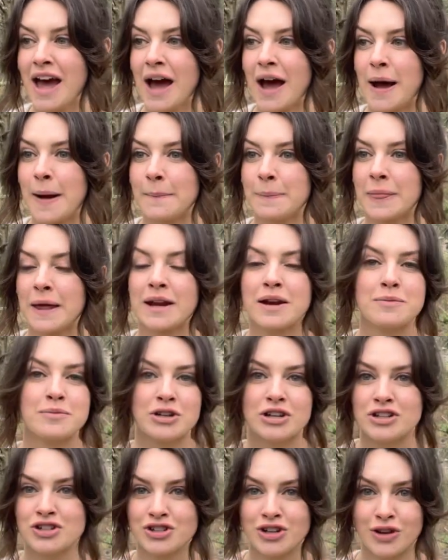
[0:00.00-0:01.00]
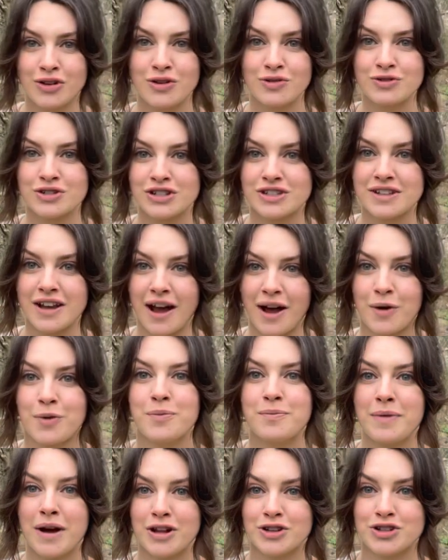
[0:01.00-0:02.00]
and I'm going to show you just how
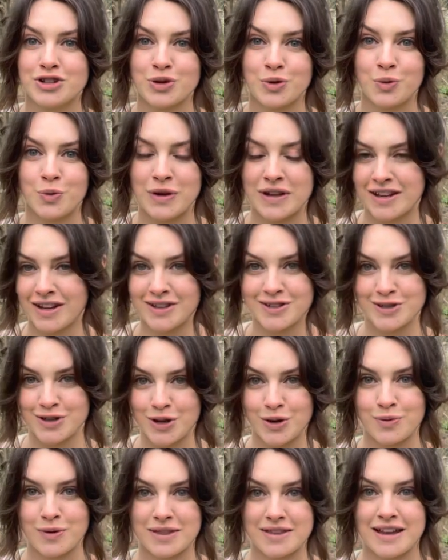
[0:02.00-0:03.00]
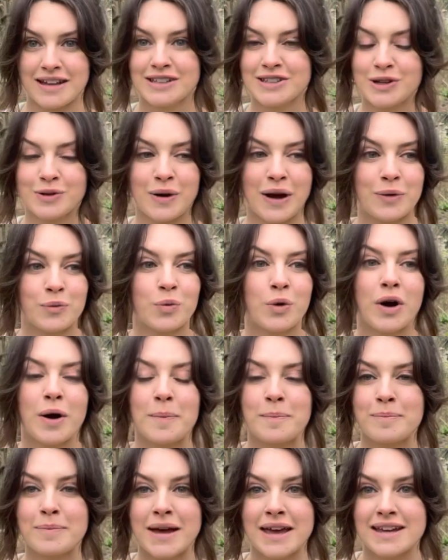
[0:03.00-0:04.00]
much we can do with nettle and what
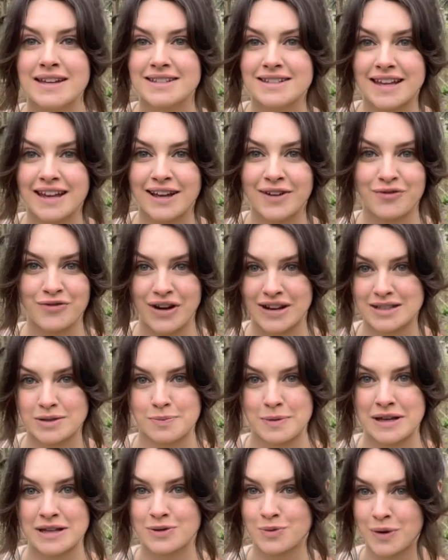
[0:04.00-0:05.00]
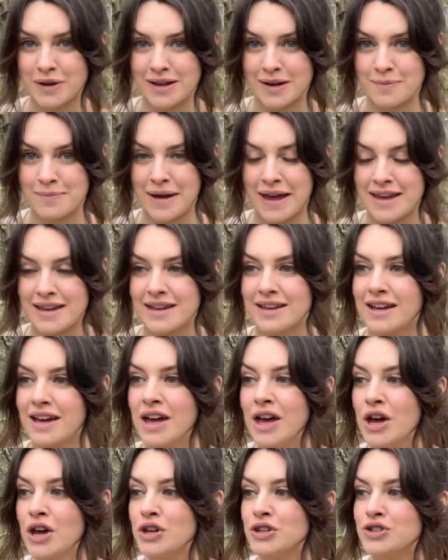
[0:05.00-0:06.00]
amazing recipes we can make.
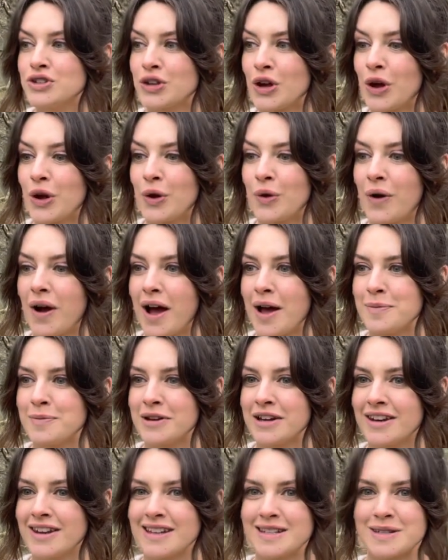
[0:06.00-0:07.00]
So I'm going to